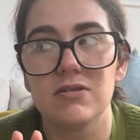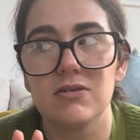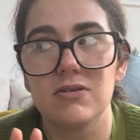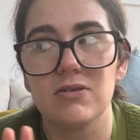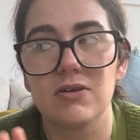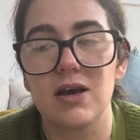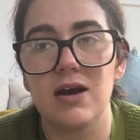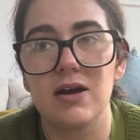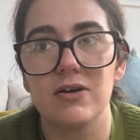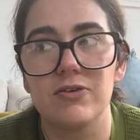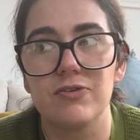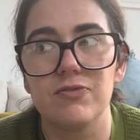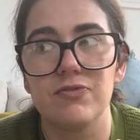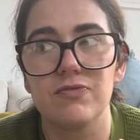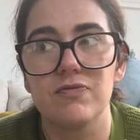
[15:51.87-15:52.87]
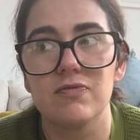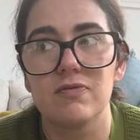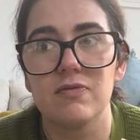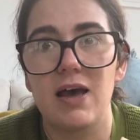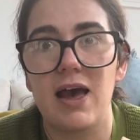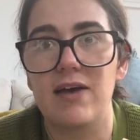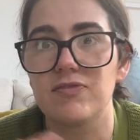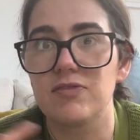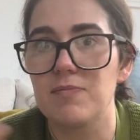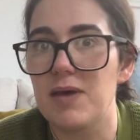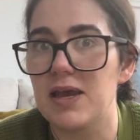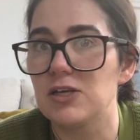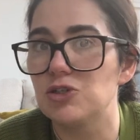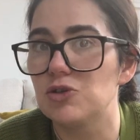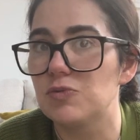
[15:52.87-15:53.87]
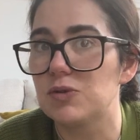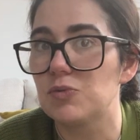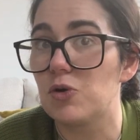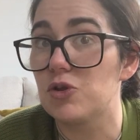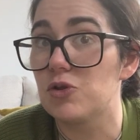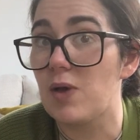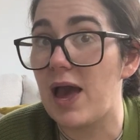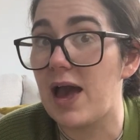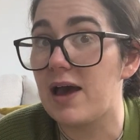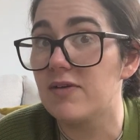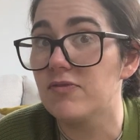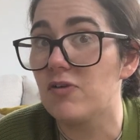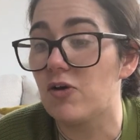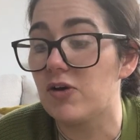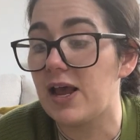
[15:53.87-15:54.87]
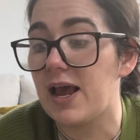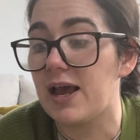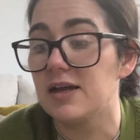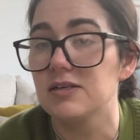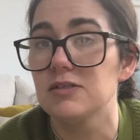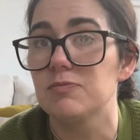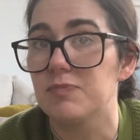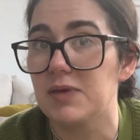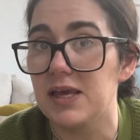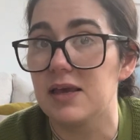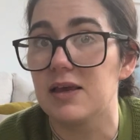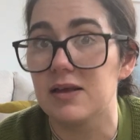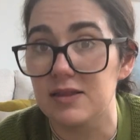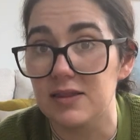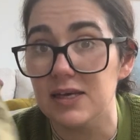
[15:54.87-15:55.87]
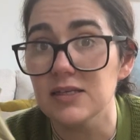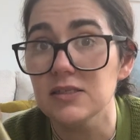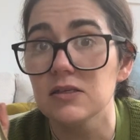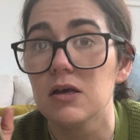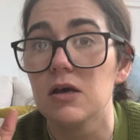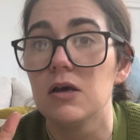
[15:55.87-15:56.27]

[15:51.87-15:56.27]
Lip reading: you kind of have to make do with what you have on hand, being this.